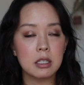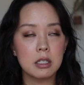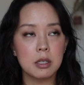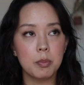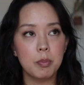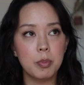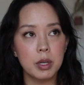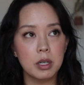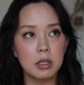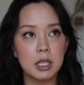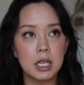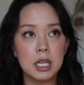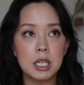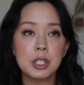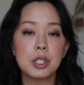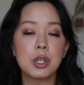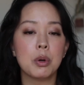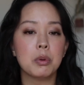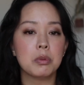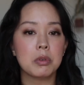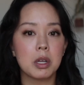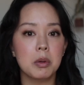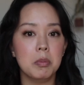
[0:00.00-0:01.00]
and to build
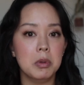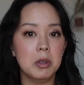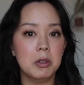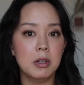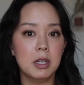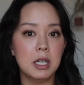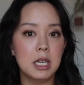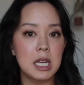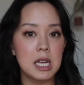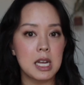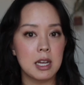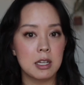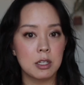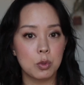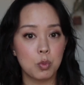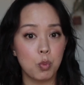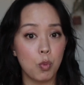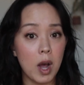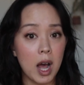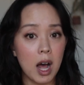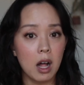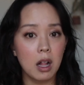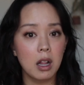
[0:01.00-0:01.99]
his own community
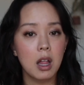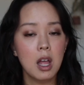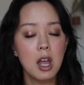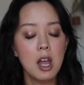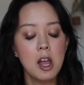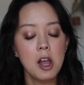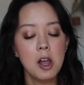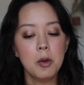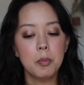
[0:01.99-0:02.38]
as well,